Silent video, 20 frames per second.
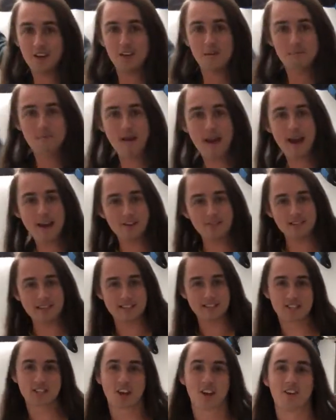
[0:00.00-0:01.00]
the batteries
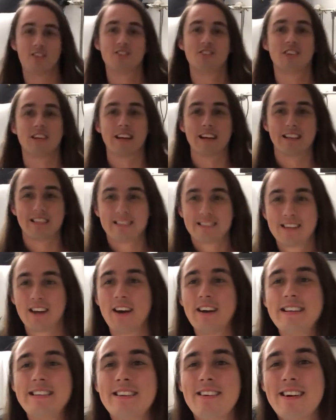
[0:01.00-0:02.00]
charging.
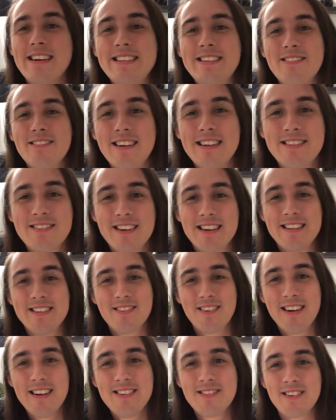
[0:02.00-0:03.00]
Joy, joy, joy, joy,
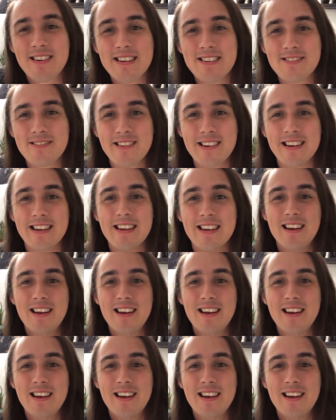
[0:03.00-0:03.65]
joy, joy, joy.